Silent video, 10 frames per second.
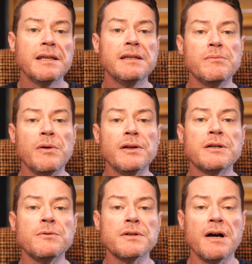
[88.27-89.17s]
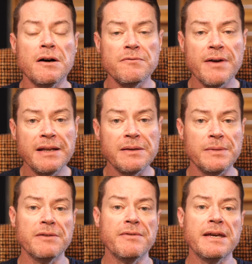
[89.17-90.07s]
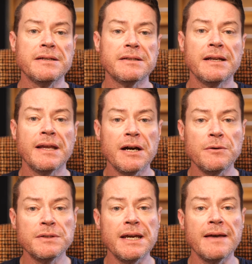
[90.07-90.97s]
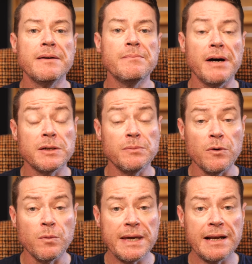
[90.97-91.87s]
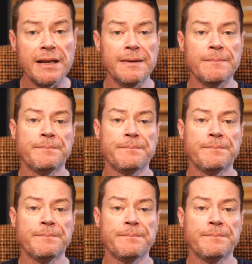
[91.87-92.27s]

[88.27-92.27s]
the molecules are randomly arranged and held together much more weakly.